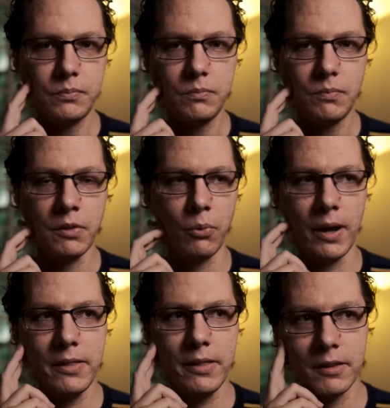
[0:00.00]
the
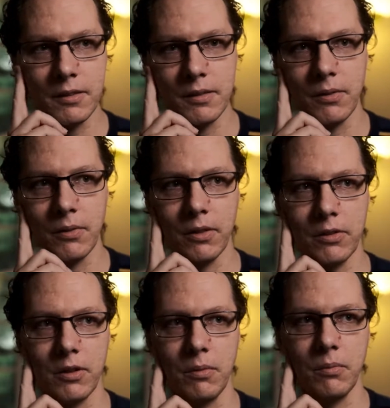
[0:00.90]
way that
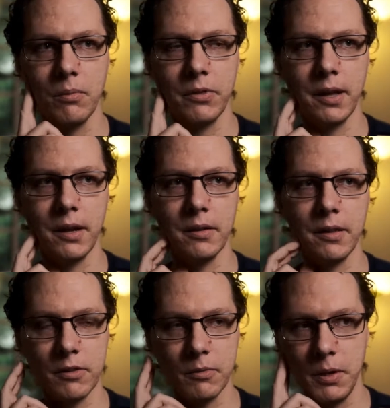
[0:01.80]

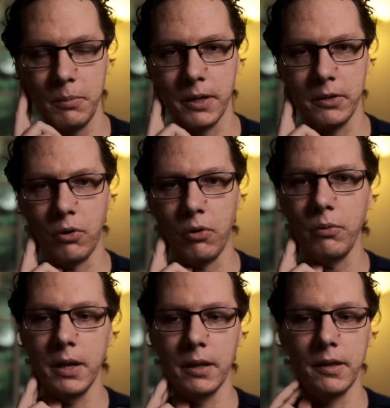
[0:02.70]
some people had told
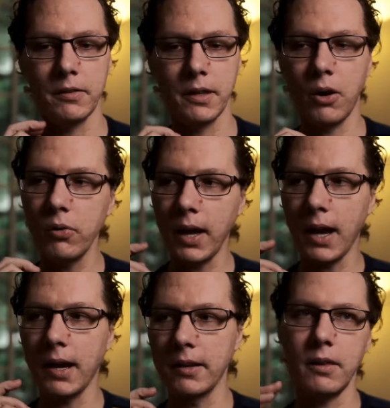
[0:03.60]
me it, they said, "Oh
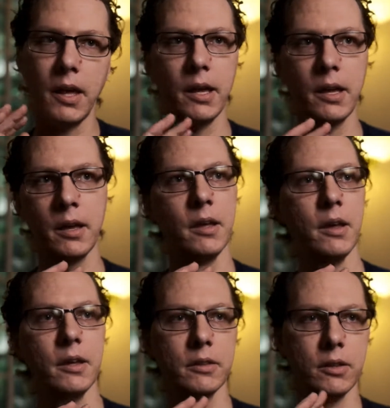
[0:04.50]
yeah, it's like
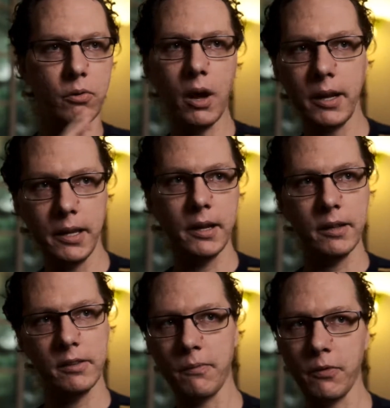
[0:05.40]
the Karate Kid
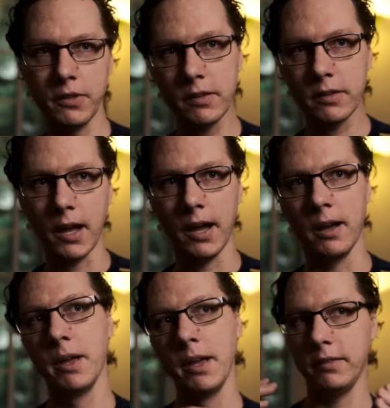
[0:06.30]
except for this
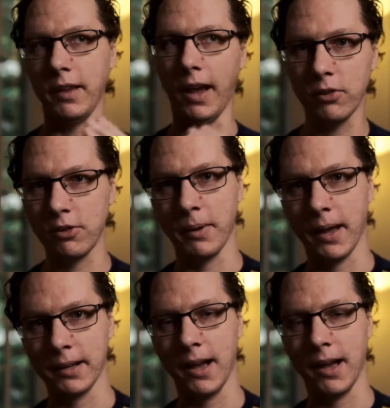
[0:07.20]
time Daniel's a
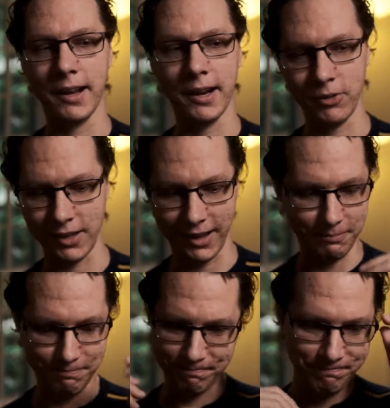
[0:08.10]
bad guy." And I was
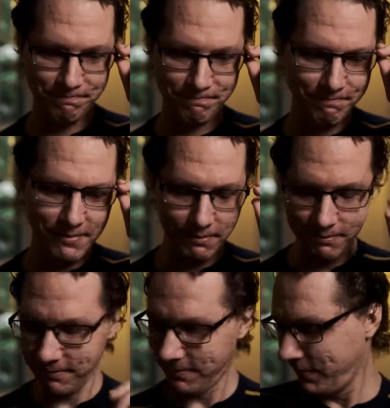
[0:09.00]
like,
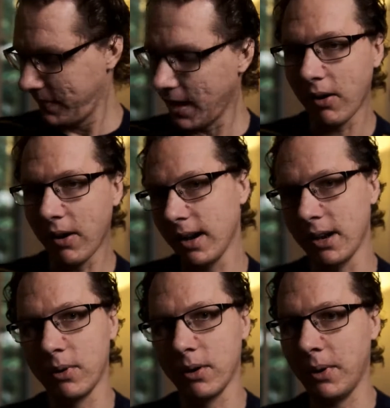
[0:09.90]
"No, I
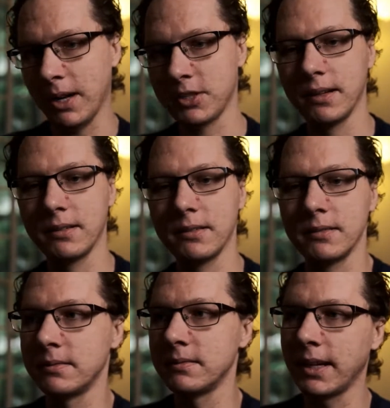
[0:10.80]
don't want to watch that."
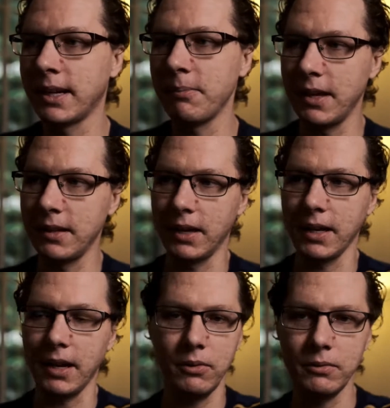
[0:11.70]
I kept saying like
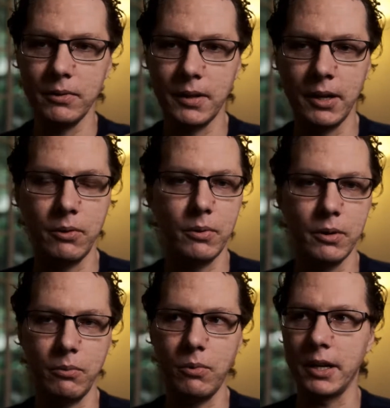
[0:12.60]
I don't want
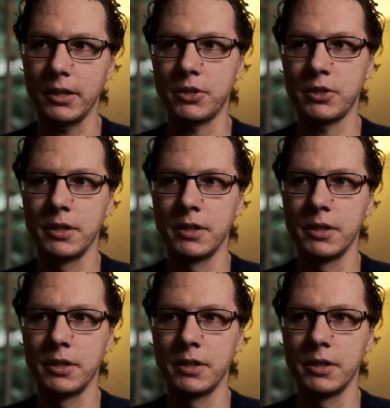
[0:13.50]
to watch